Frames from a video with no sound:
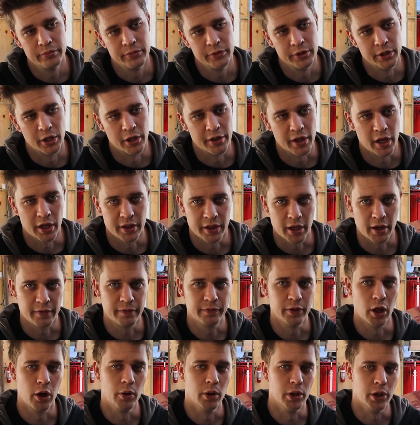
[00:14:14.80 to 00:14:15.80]
They
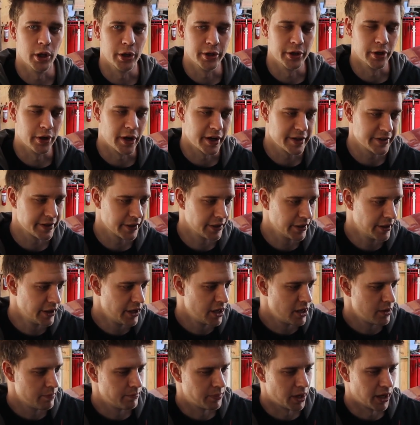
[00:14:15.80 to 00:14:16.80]
flow a lot nicer,
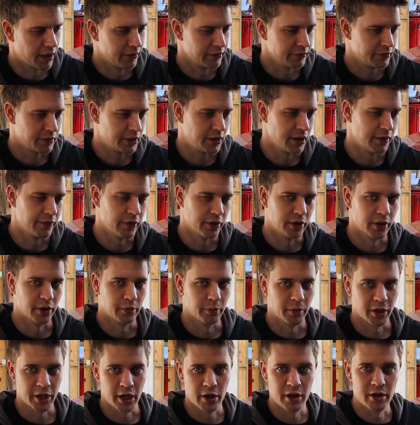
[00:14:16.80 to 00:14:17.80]
but given
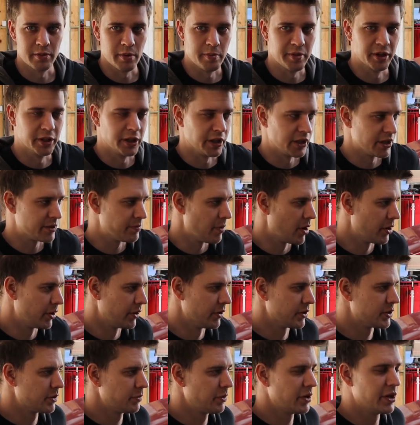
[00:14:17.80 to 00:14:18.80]
that we're going to be building this
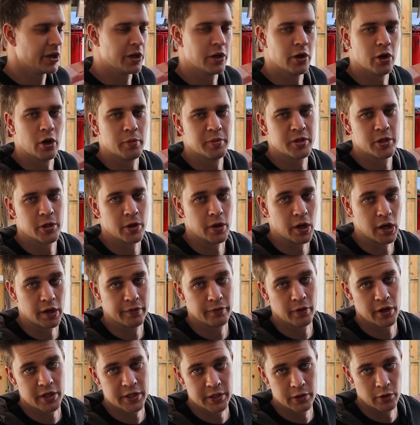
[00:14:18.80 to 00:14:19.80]
motor, it's a really good opportunity
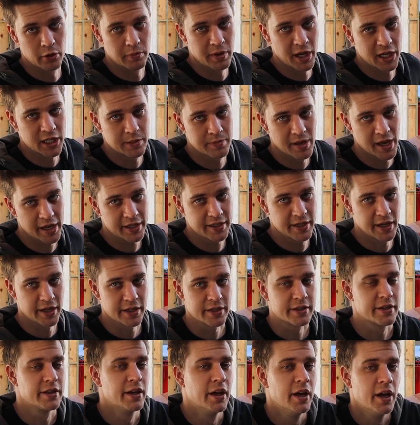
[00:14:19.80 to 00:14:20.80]
for us to do a back-to-back
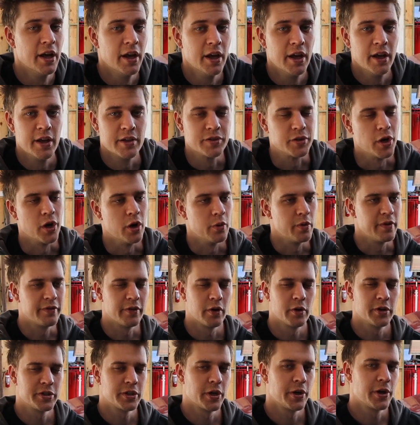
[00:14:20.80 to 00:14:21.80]
test. So we've
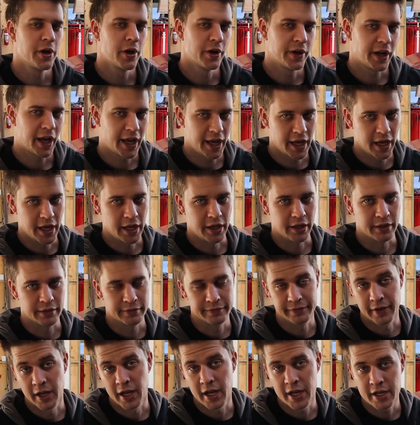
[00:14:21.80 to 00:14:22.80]
also got a
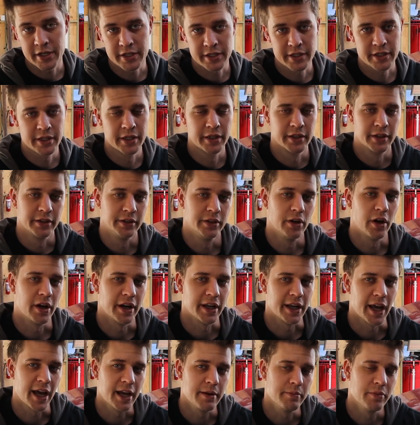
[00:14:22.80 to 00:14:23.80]
fast
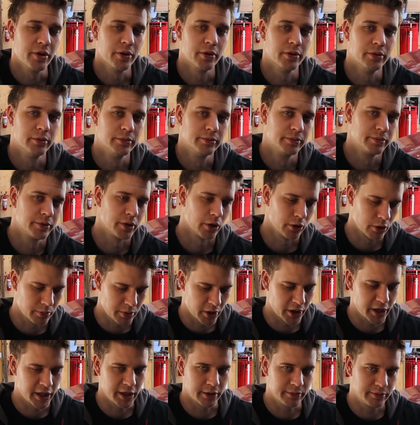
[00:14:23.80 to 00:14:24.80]
98mm throttle
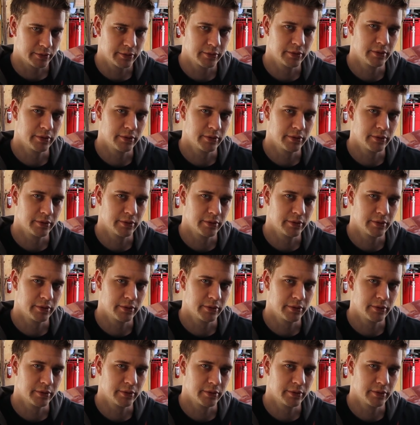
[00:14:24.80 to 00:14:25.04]
body